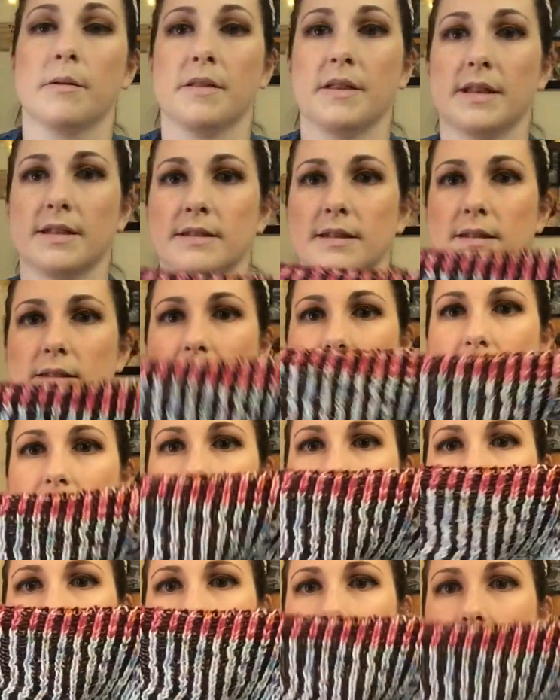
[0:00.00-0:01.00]
This
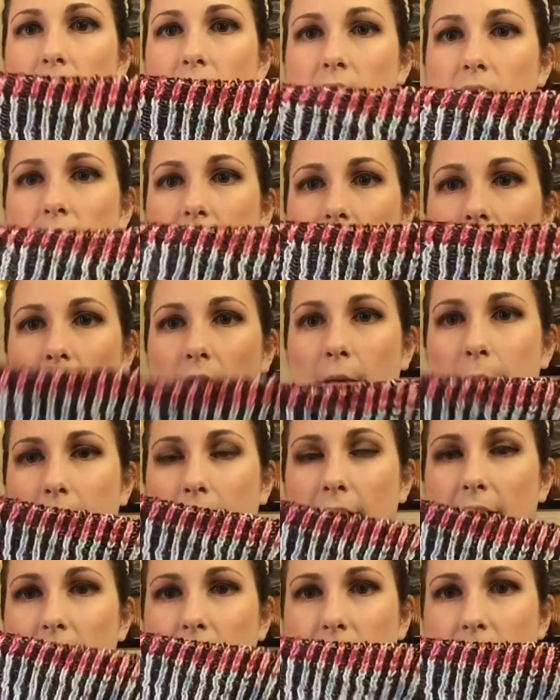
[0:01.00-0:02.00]
is where I'm
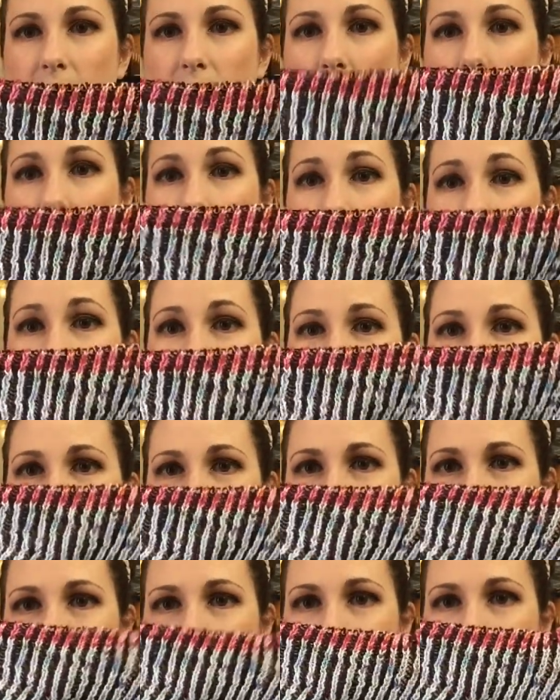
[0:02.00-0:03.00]
at. So I
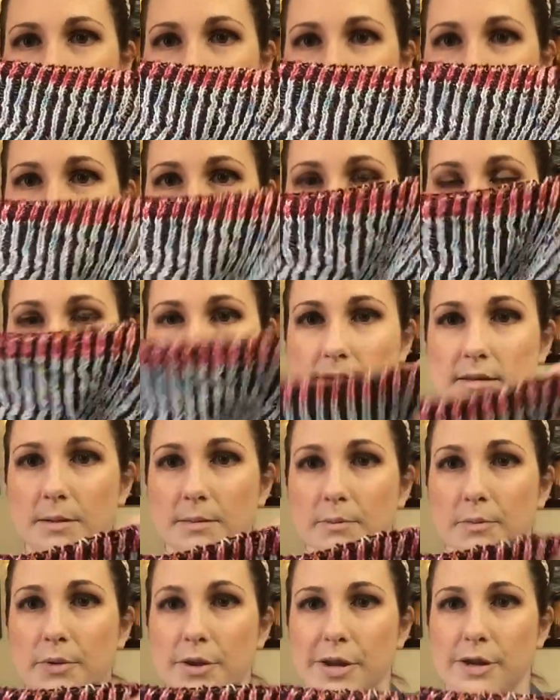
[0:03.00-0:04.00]
actually got quite a bit because
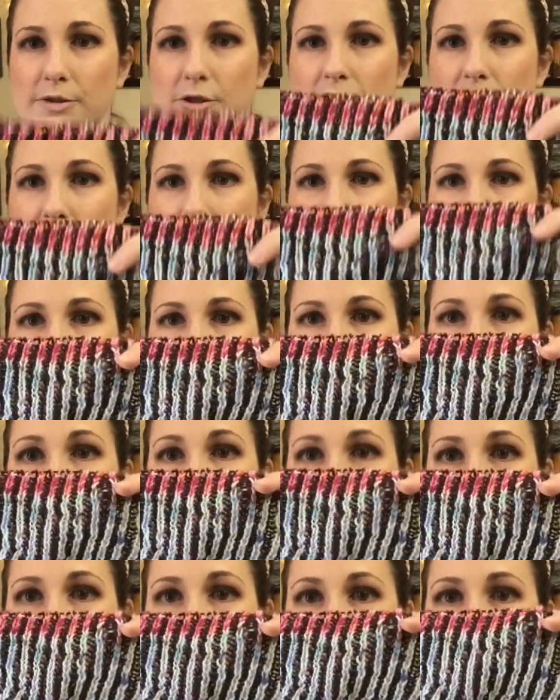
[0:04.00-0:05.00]
in brioche I have to work the
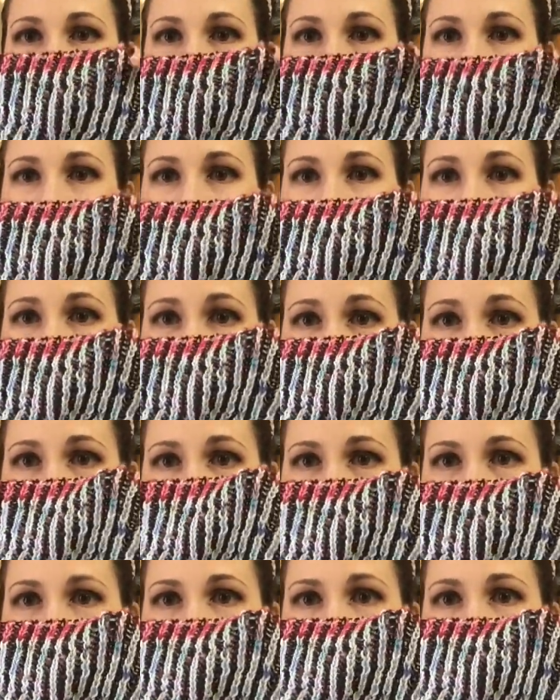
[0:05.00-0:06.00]
row
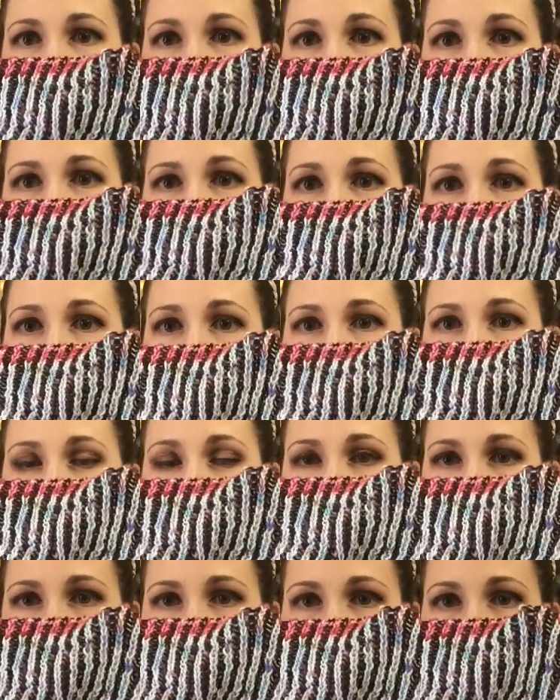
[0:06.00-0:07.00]
twice.
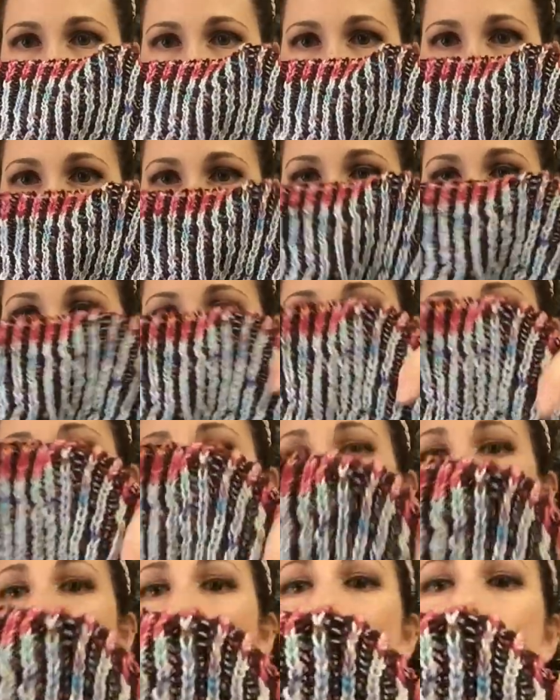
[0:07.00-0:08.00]
So where my little marker is
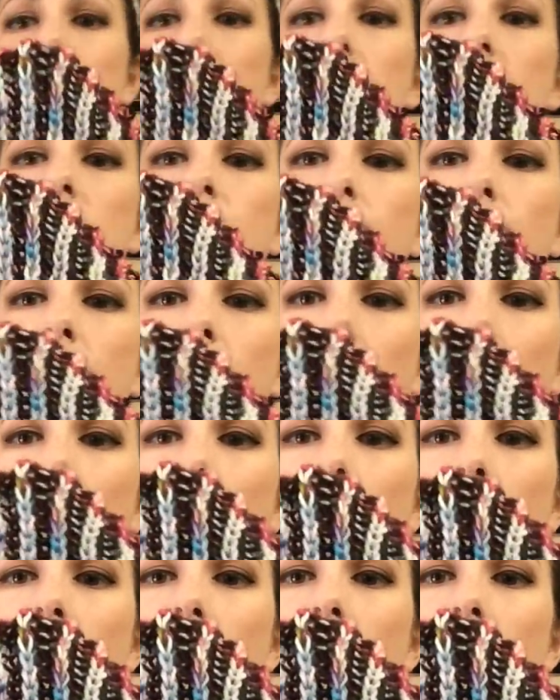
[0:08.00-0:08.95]
at, which there's my little